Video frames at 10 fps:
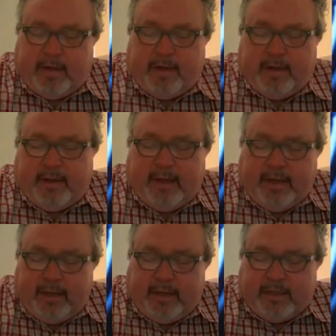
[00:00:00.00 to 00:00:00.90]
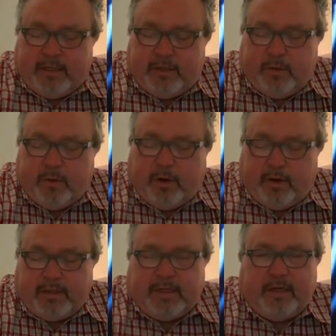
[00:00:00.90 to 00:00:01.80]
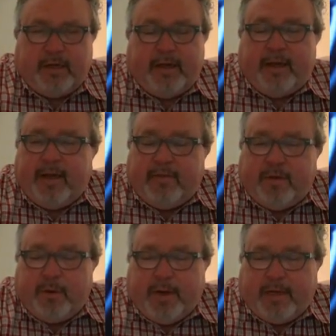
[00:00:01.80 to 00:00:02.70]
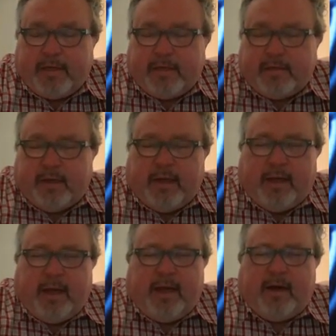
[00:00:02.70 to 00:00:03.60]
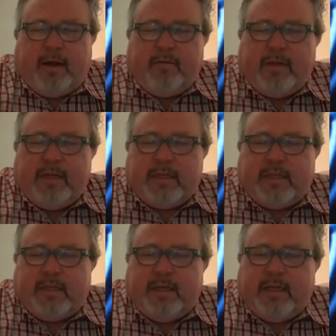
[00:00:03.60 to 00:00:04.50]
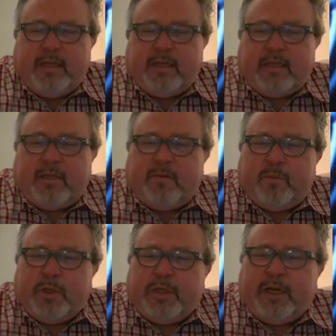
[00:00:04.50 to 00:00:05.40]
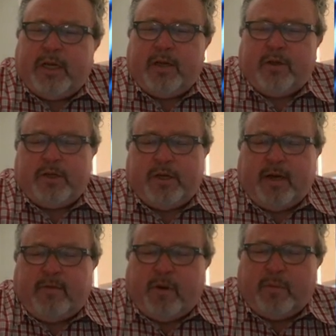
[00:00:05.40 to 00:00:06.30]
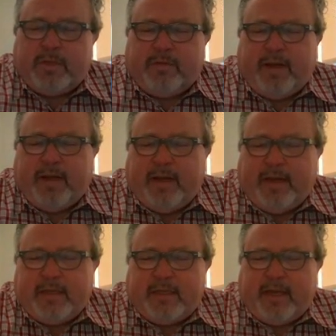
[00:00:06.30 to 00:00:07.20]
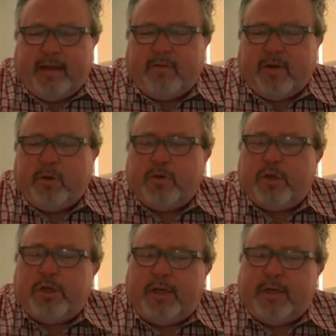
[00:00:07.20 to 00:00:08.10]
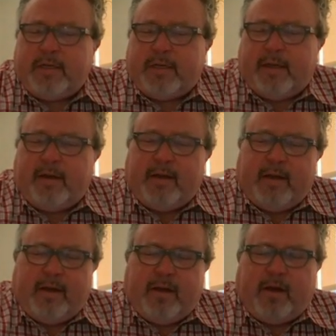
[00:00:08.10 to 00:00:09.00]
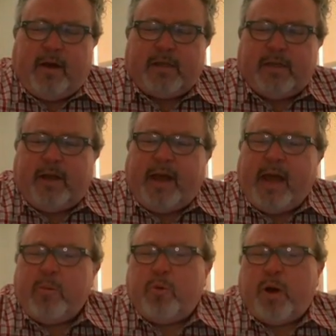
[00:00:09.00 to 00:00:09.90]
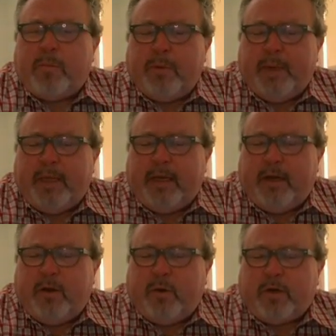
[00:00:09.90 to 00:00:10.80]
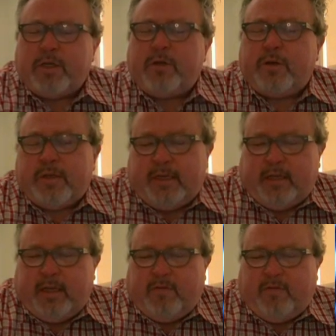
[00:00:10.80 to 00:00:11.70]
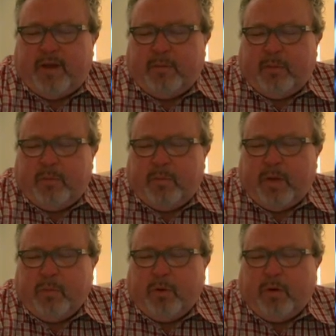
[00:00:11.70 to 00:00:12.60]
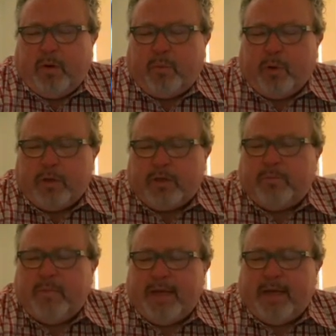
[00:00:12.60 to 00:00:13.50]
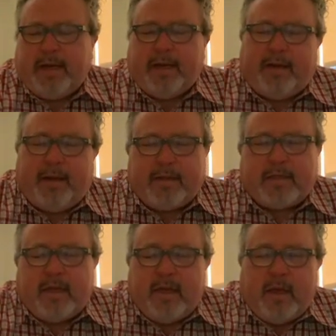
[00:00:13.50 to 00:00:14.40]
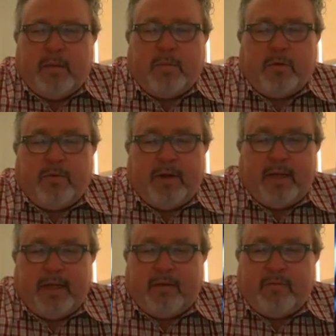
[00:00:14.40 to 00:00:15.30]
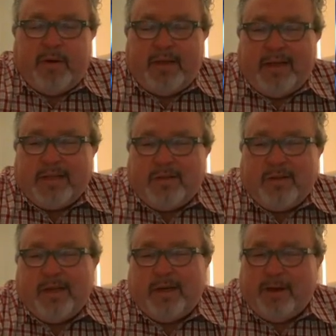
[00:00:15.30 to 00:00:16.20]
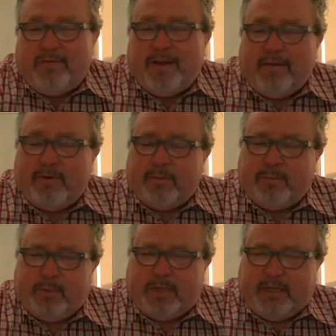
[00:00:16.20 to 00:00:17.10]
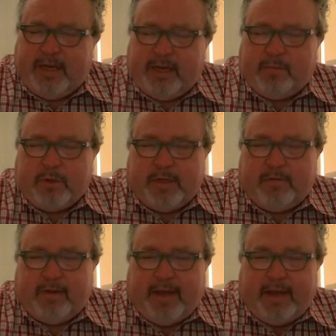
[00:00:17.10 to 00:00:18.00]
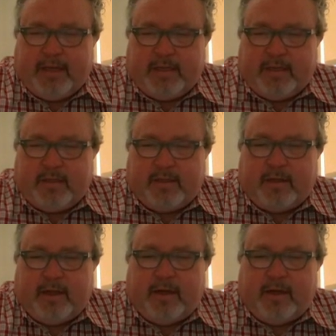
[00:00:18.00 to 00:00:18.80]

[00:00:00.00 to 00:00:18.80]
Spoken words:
ALS2 or ALSA, and FUS. And all of these particular genetic forms of ALS have known genes that cause a high probability or certainty that a family member or person may get ALS. But really, that really is only in about 5 to 10% of cases.